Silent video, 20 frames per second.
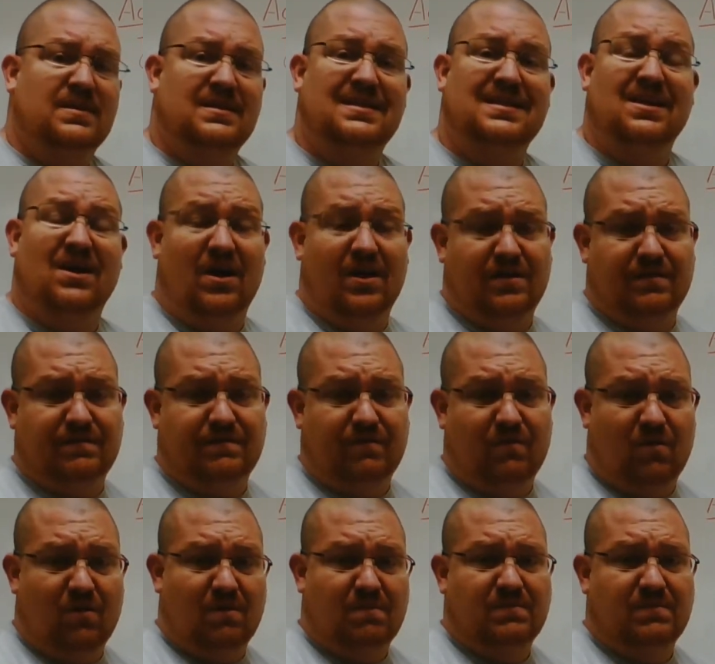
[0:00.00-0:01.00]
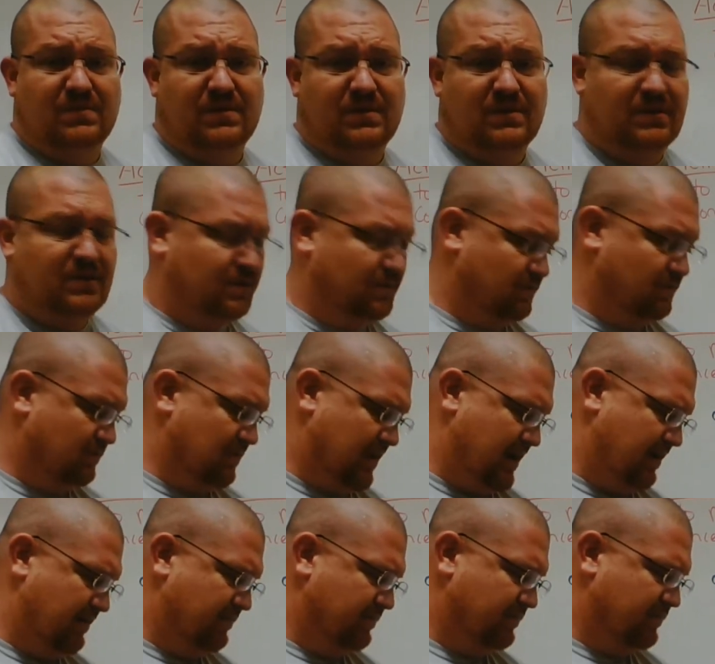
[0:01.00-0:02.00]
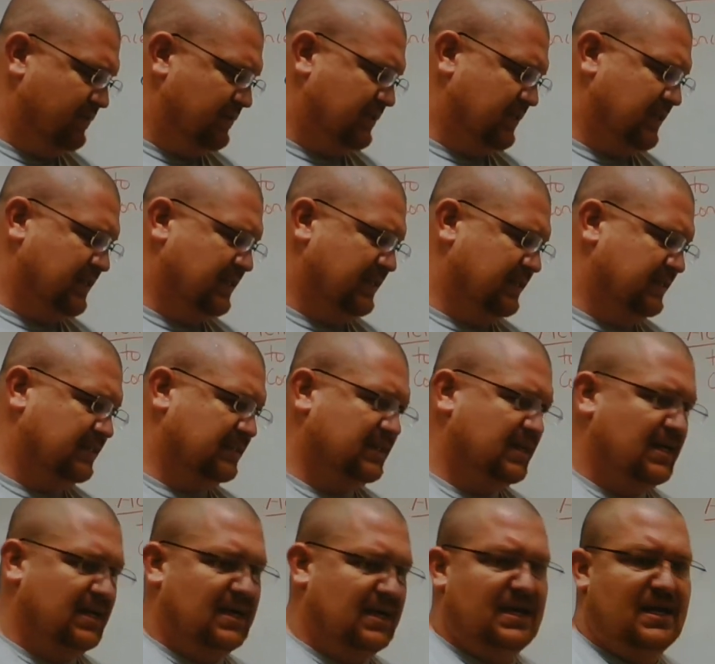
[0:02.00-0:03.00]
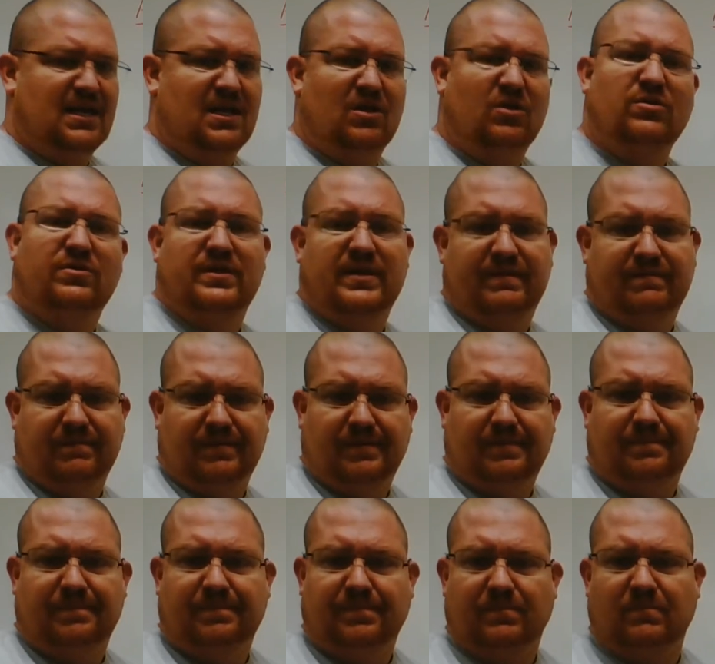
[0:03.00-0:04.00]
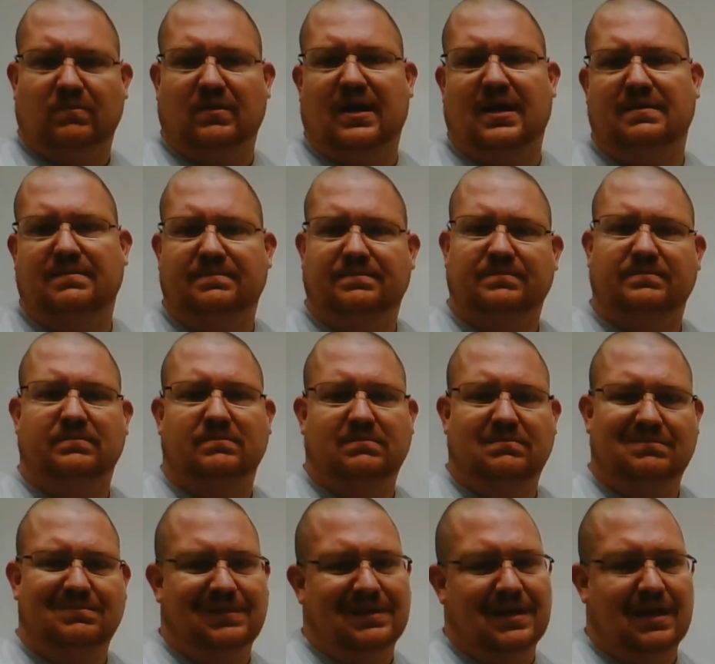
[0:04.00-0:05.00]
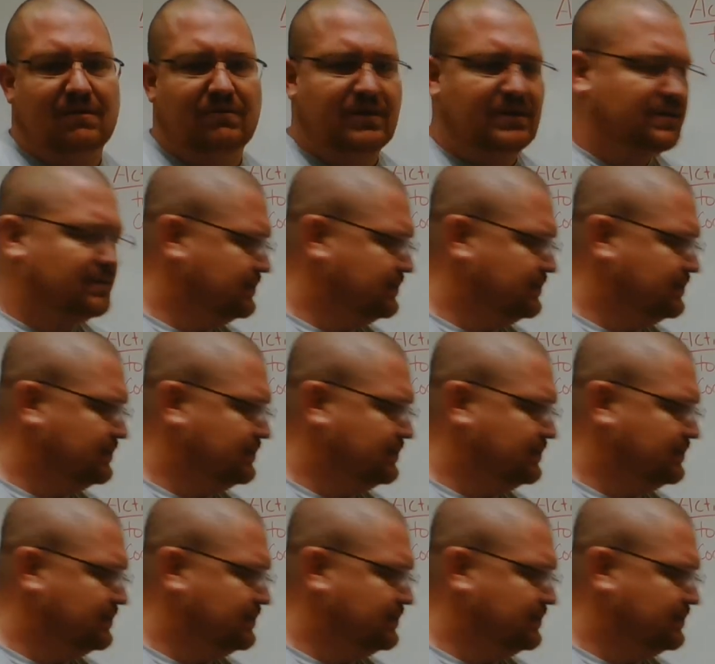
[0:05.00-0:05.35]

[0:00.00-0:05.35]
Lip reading: The other form, right, which is a little different, right, but not really.